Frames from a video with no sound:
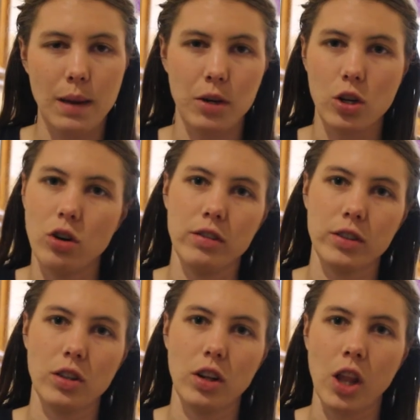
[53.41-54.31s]
I'm going to go
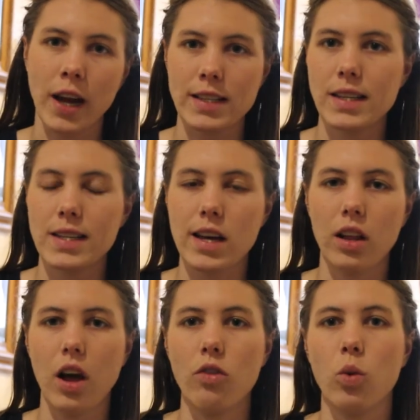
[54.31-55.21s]
over a lot of
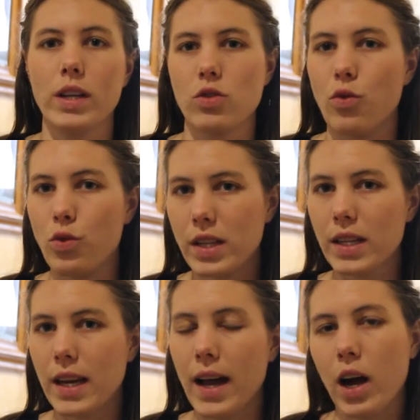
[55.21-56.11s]
detail of what's
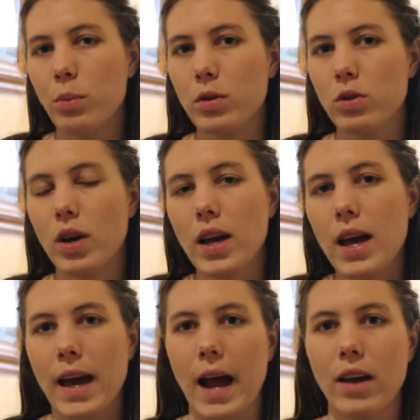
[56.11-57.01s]
really going to help you
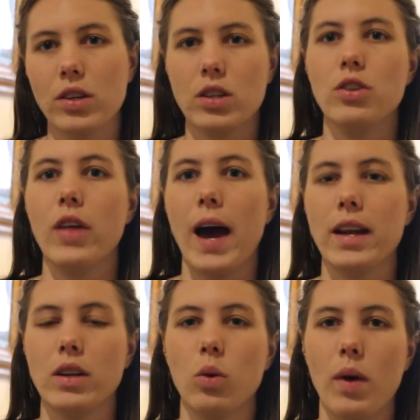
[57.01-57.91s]
and how you can do
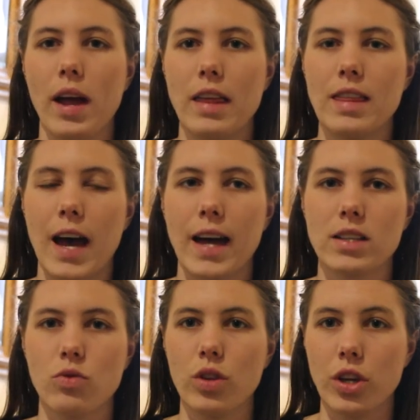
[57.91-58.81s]
that in a way
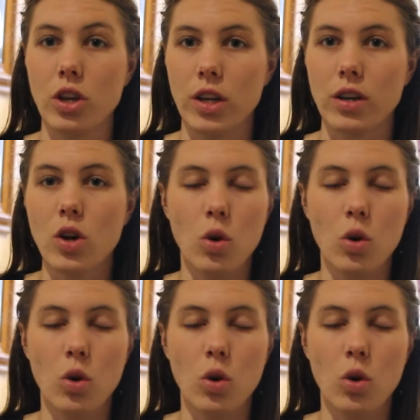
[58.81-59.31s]
that's really good.